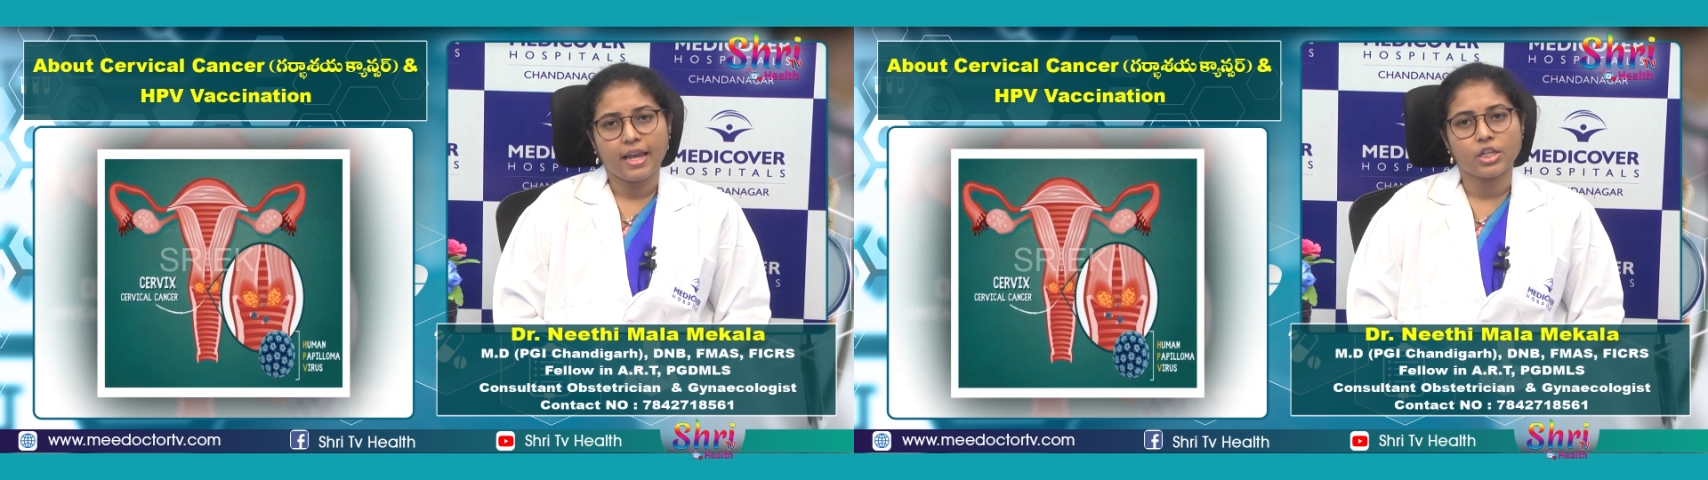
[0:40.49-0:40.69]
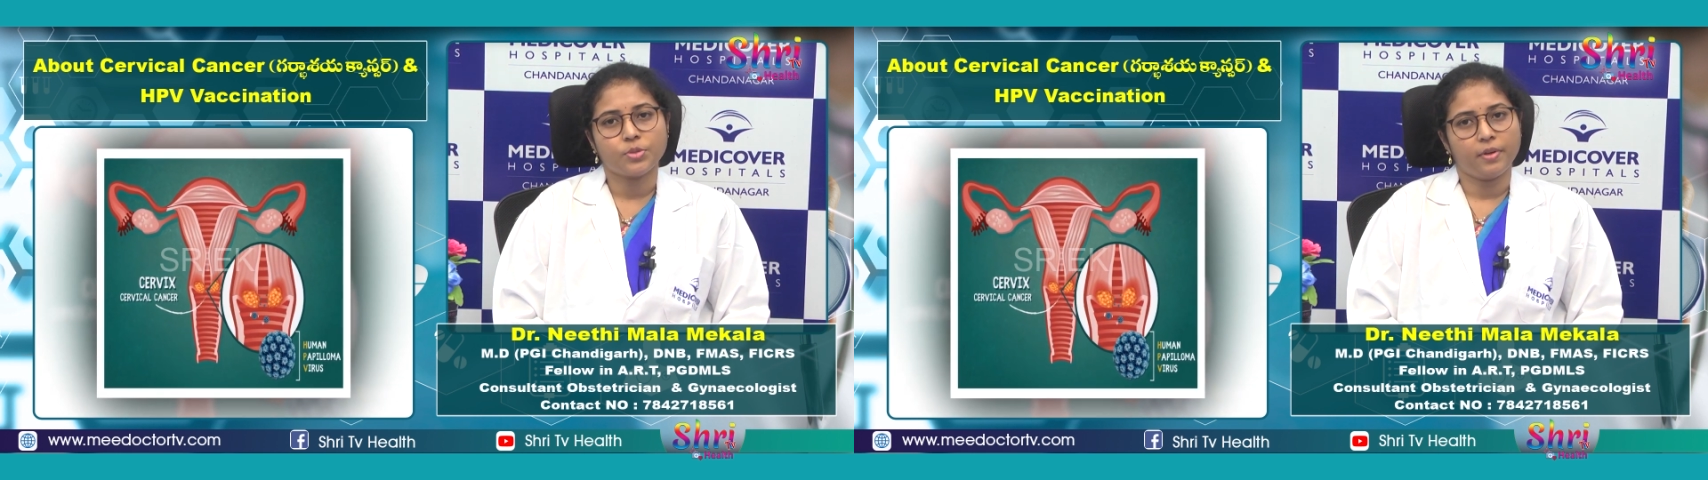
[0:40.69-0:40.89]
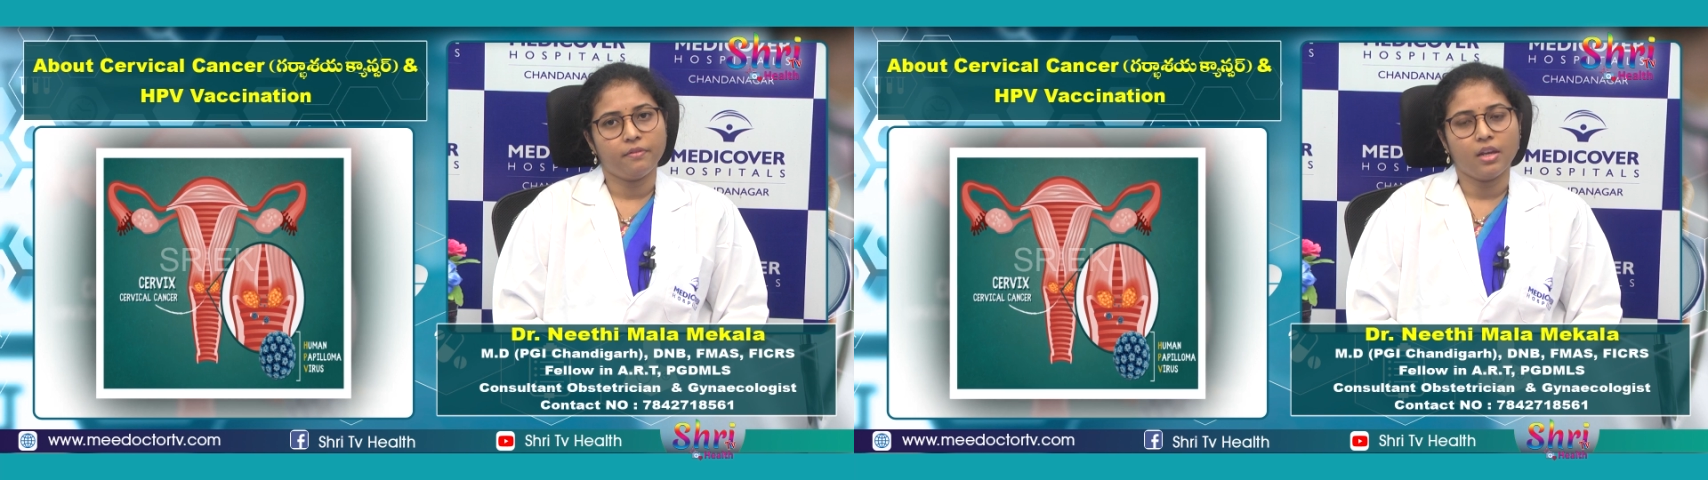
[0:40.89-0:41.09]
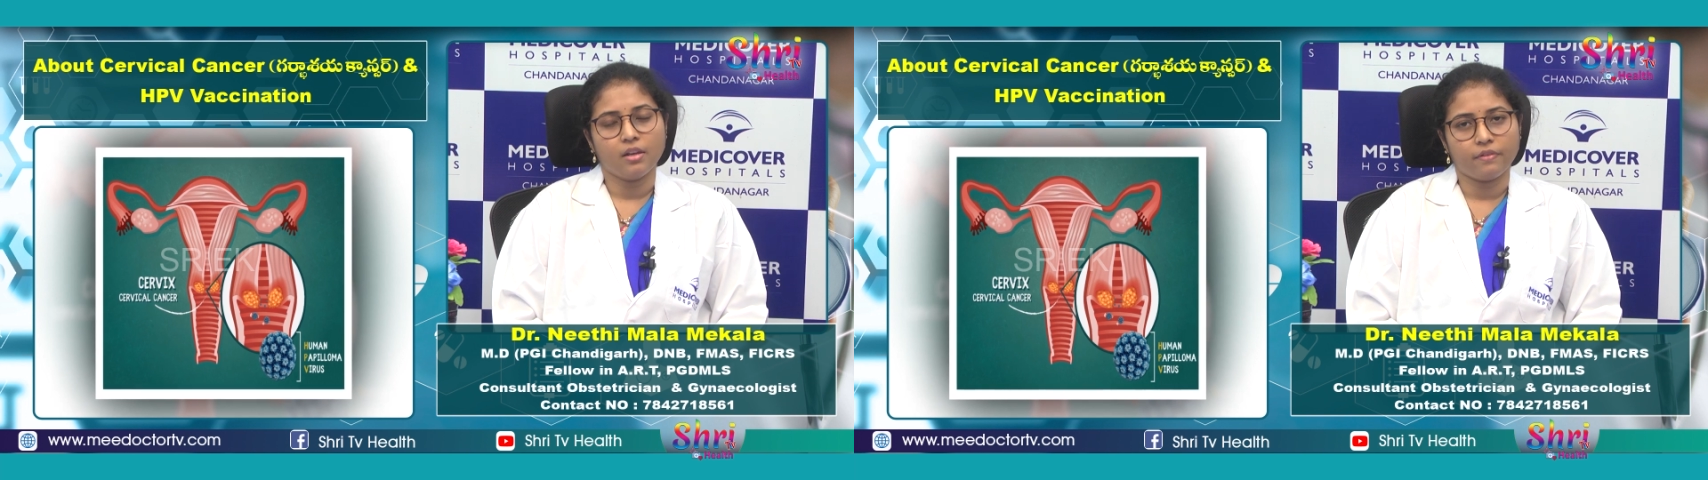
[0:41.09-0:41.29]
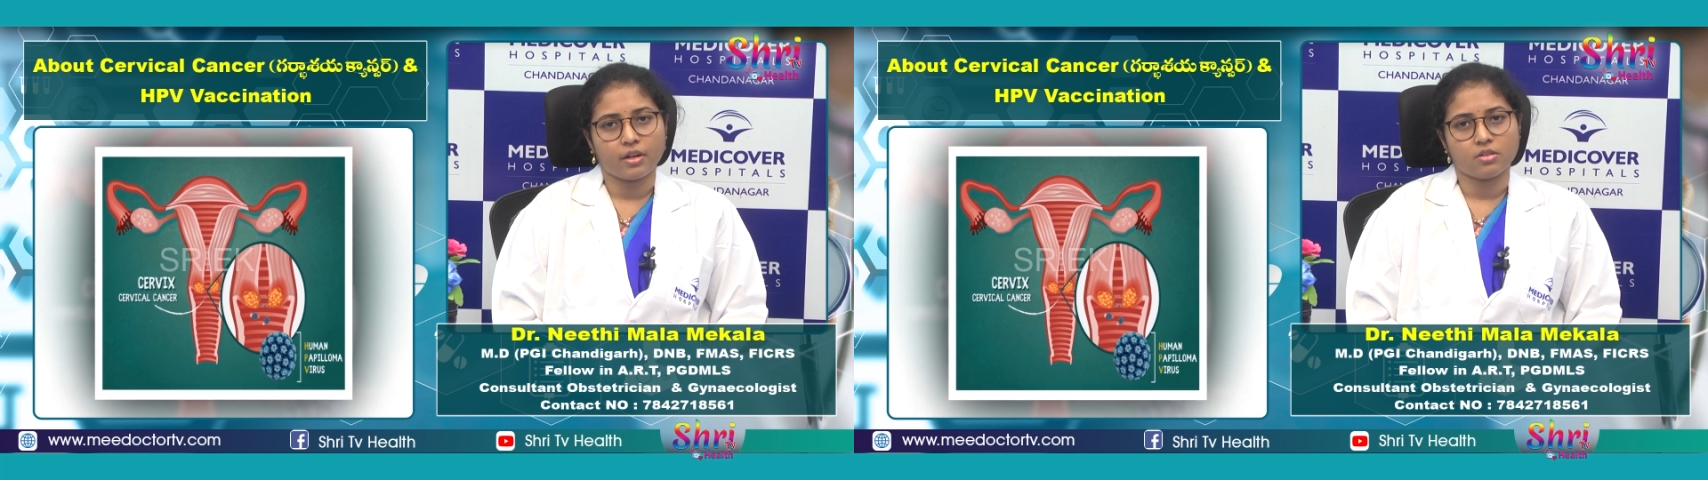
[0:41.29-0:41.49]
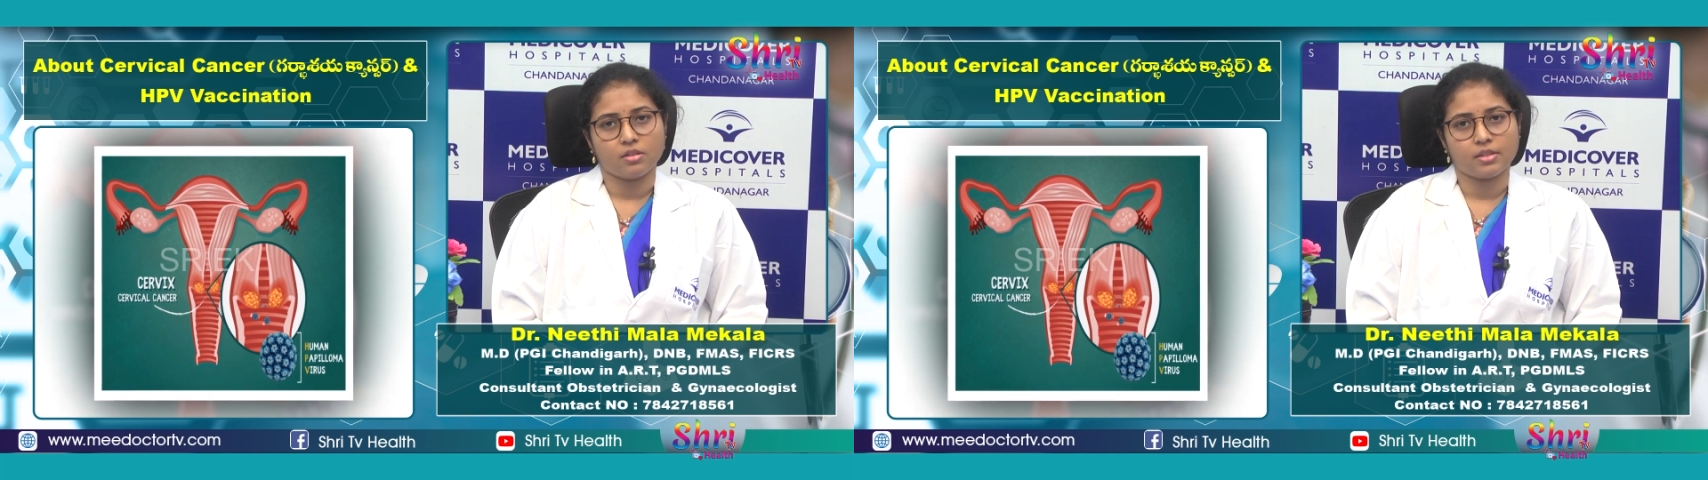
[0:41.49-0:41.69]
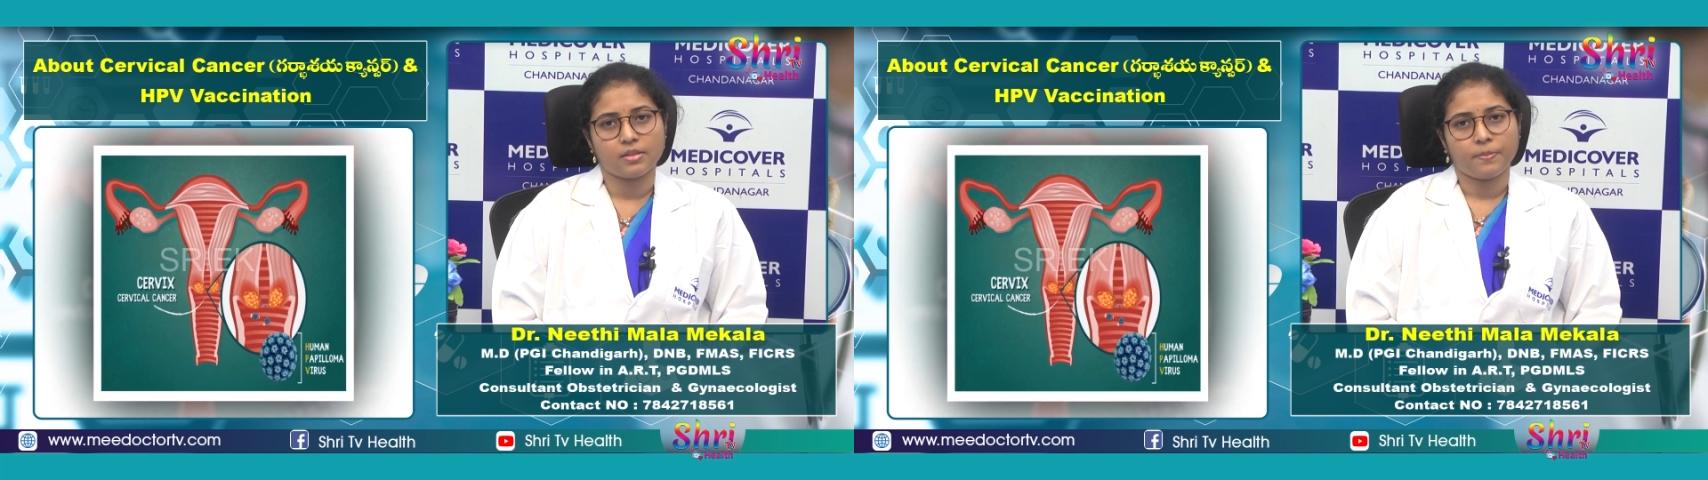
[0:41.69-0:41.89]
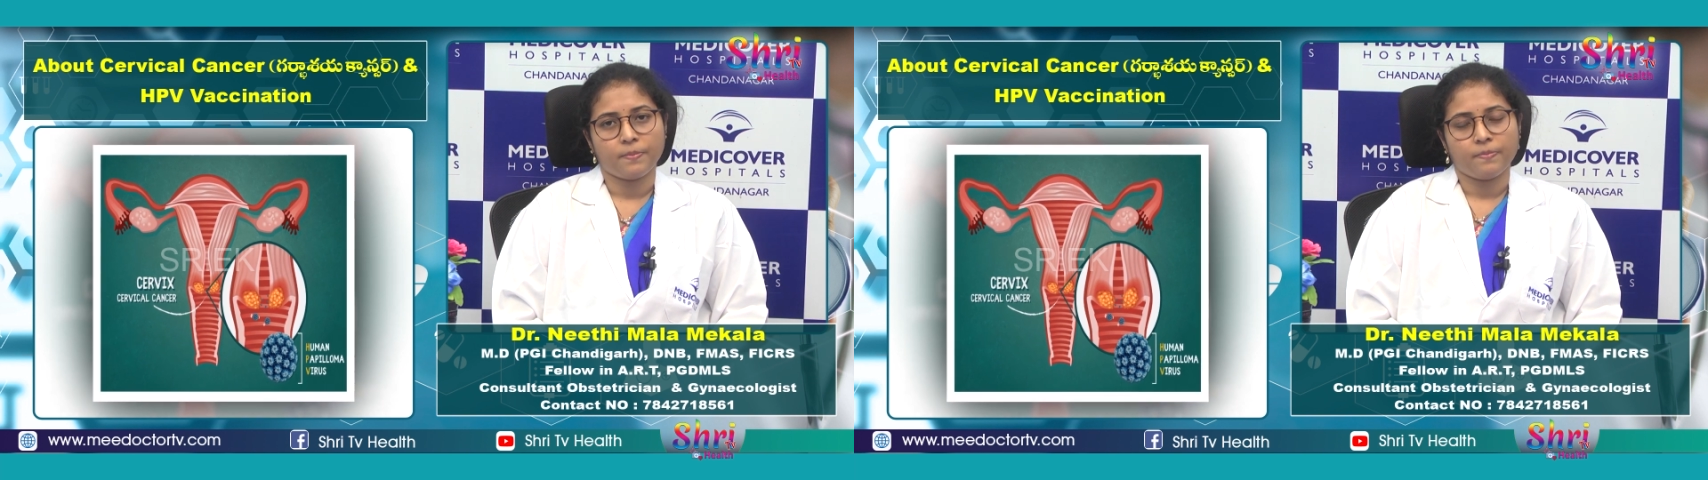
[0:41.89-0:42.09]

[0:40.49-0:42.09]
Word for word: HPV infections.